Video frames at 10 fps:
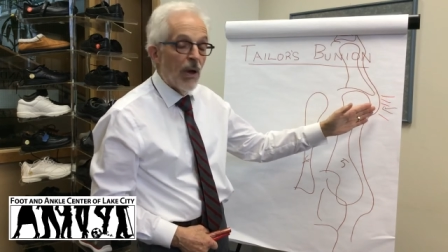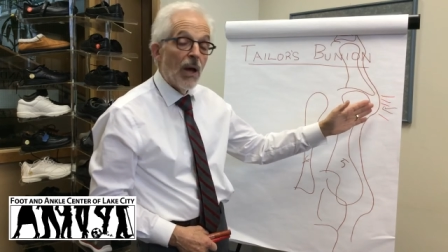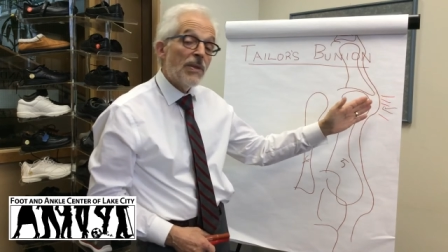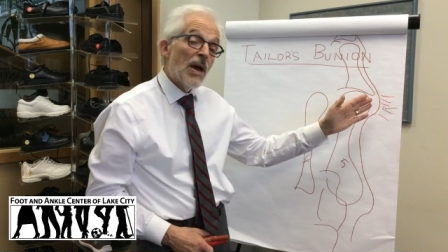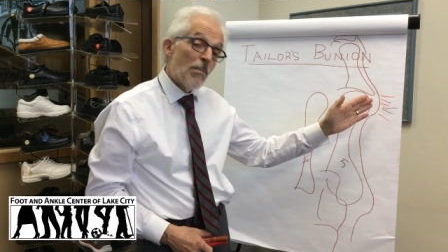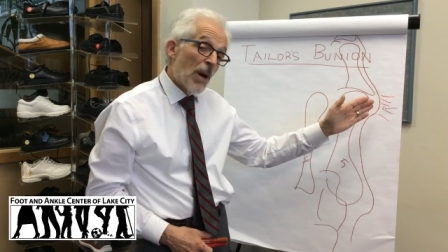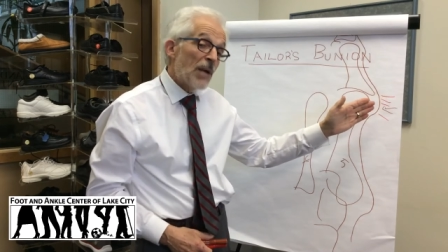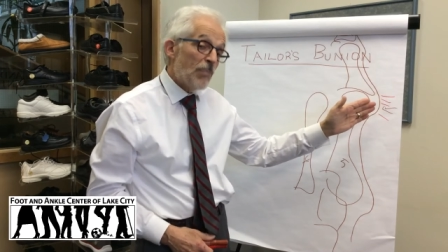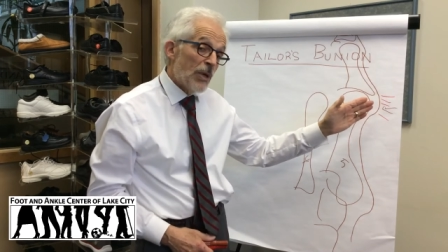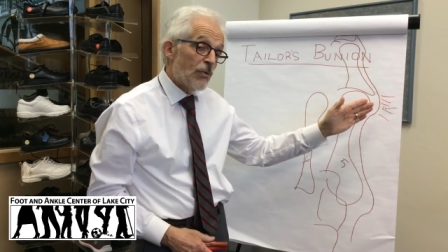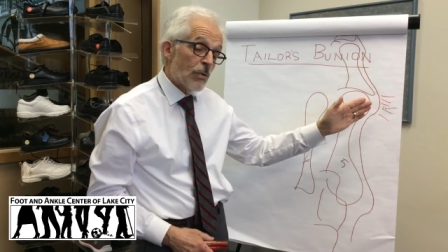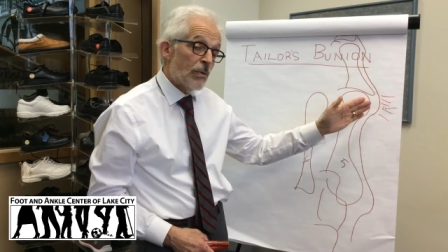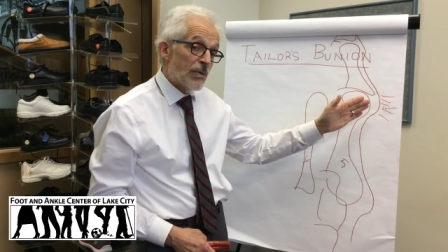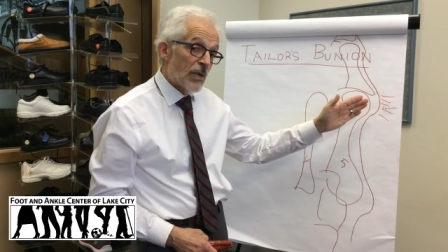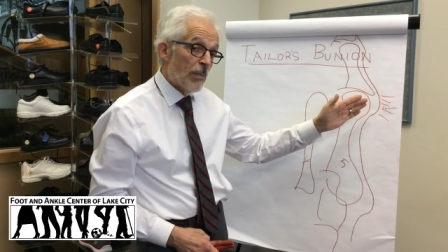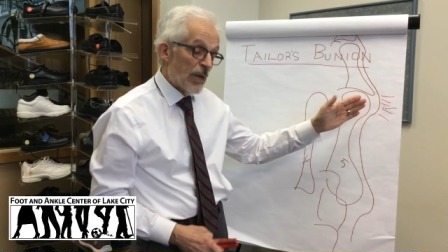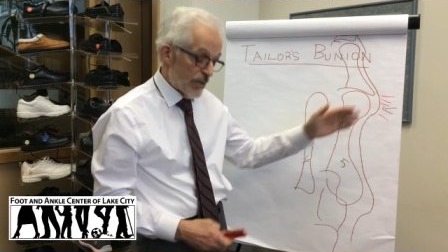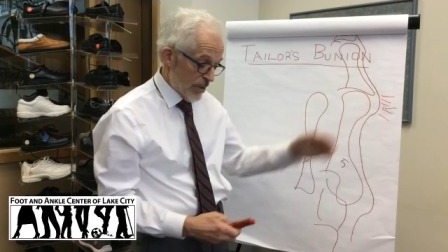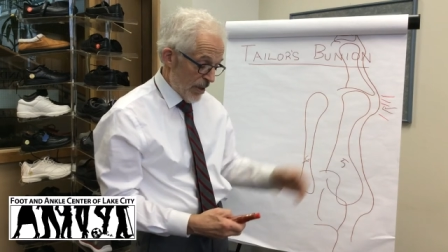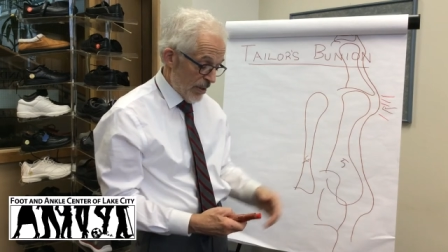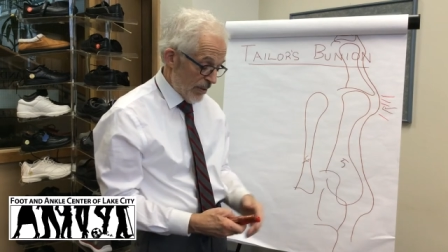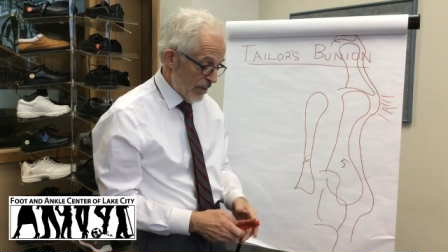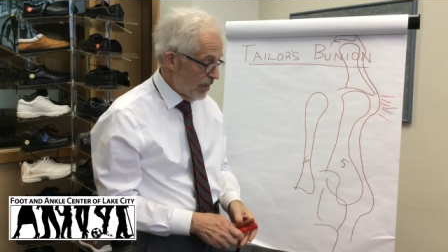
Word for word: and that might be true to some extent,